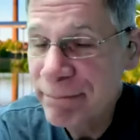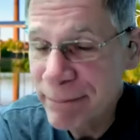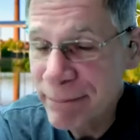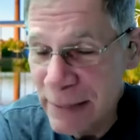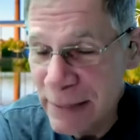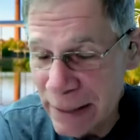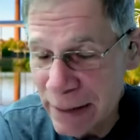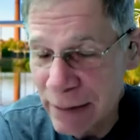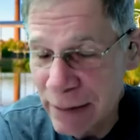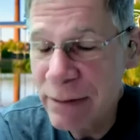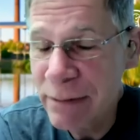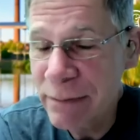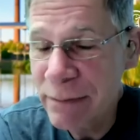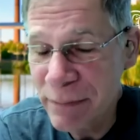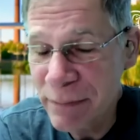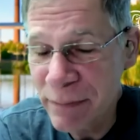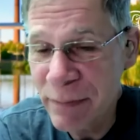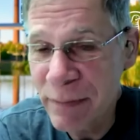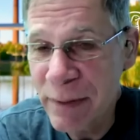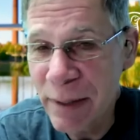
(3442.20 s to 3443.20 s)
yes
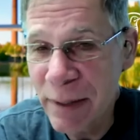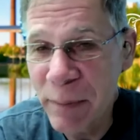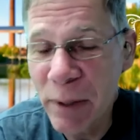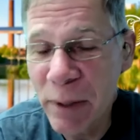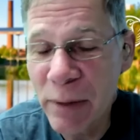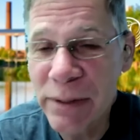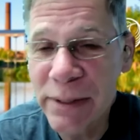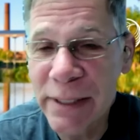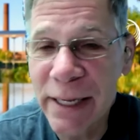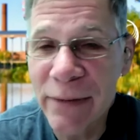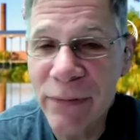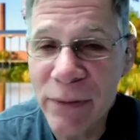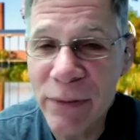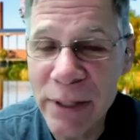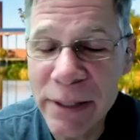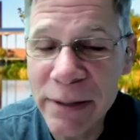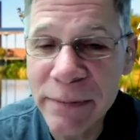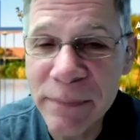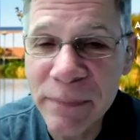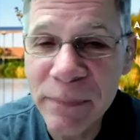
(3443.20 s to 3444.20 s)
most
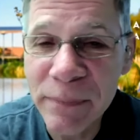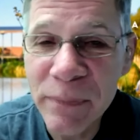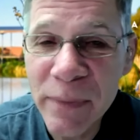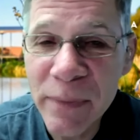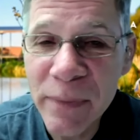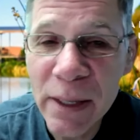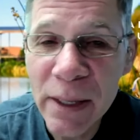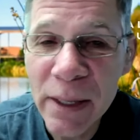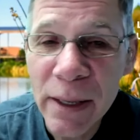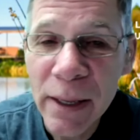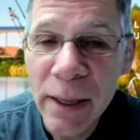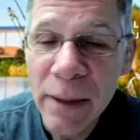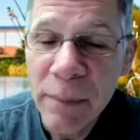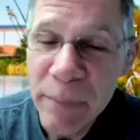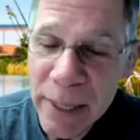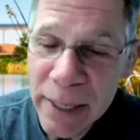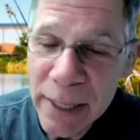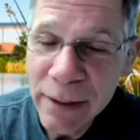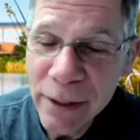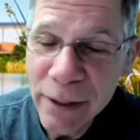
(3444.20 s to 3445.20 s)
definitely nice.
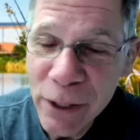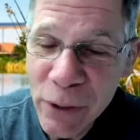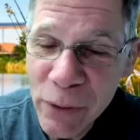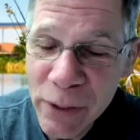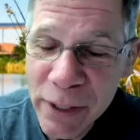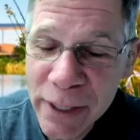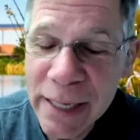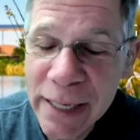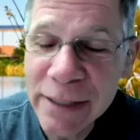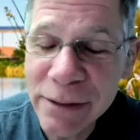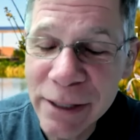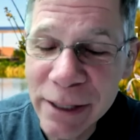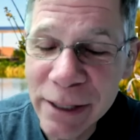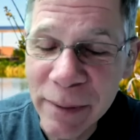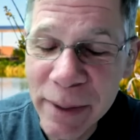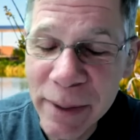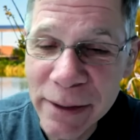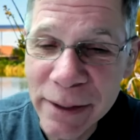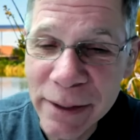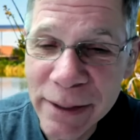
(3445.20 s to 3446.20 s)
but you know the nice thing
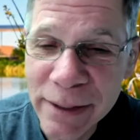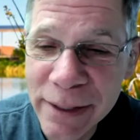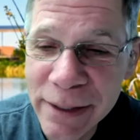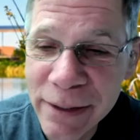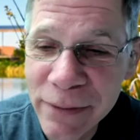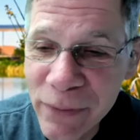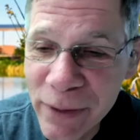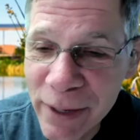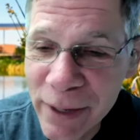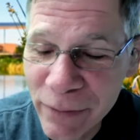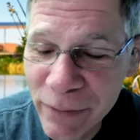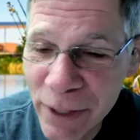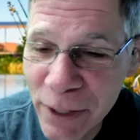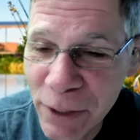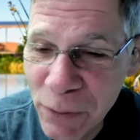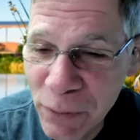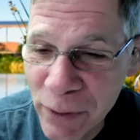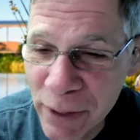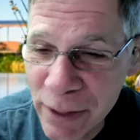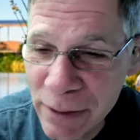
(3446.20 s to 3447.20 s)
about the
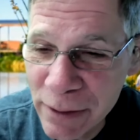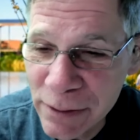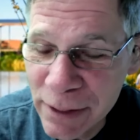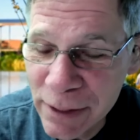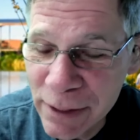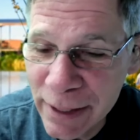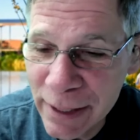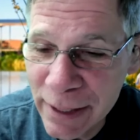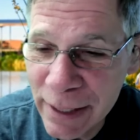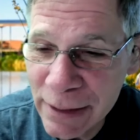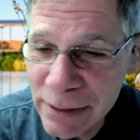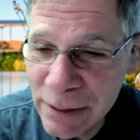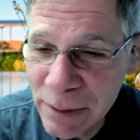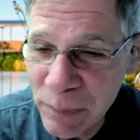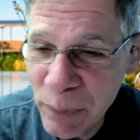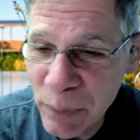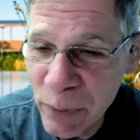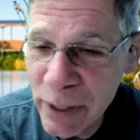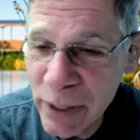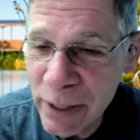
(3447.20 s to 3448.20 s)
d500 is that it has a
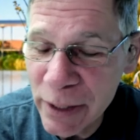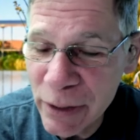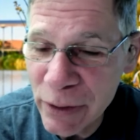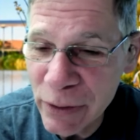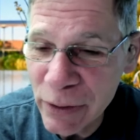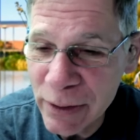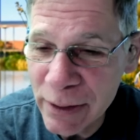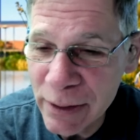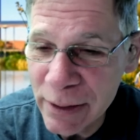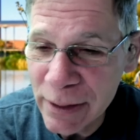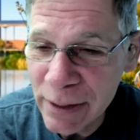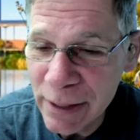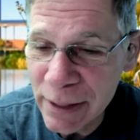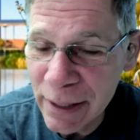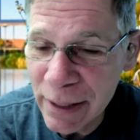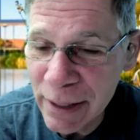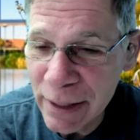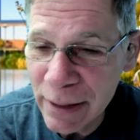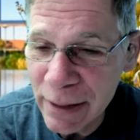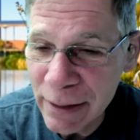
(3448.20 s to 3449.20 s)
pretty good
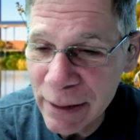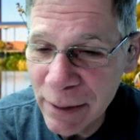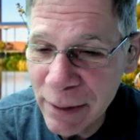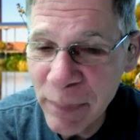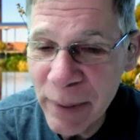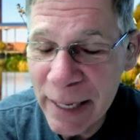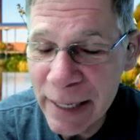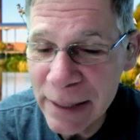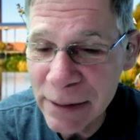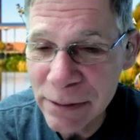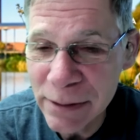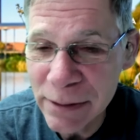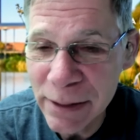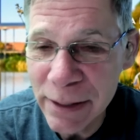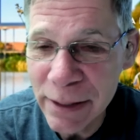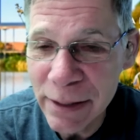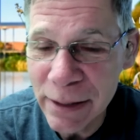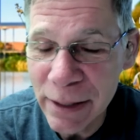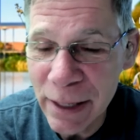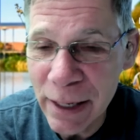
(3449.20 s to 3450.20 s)
uh,
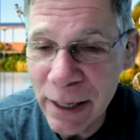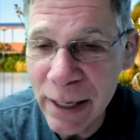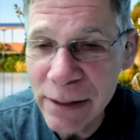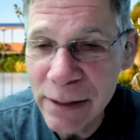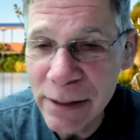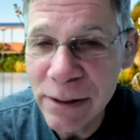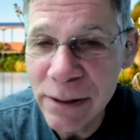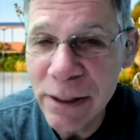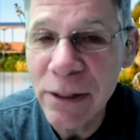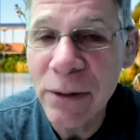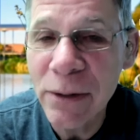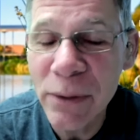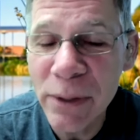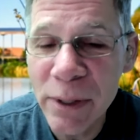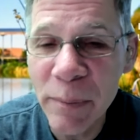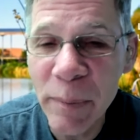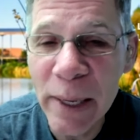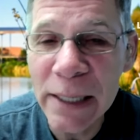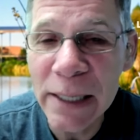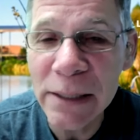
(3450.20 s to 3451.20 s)
capacity the iso
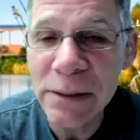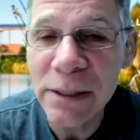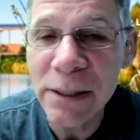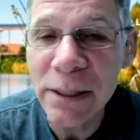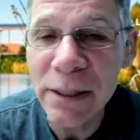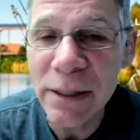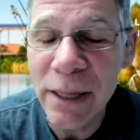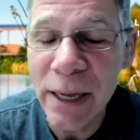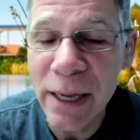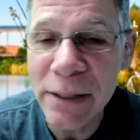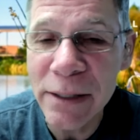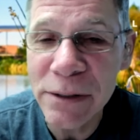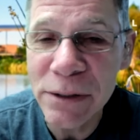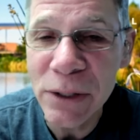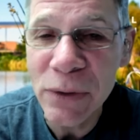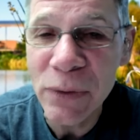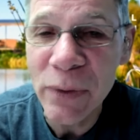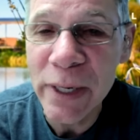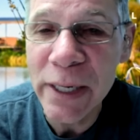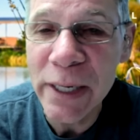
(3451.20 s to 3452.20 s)
capacity the
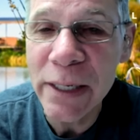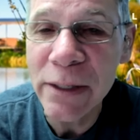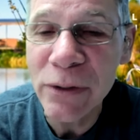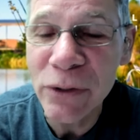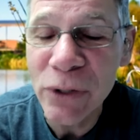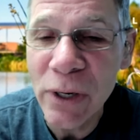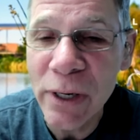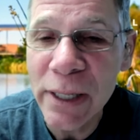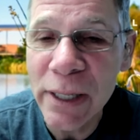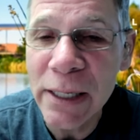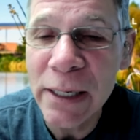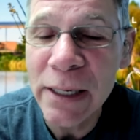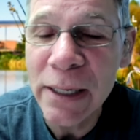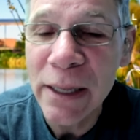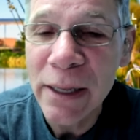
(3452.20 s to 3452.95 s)
iso range on it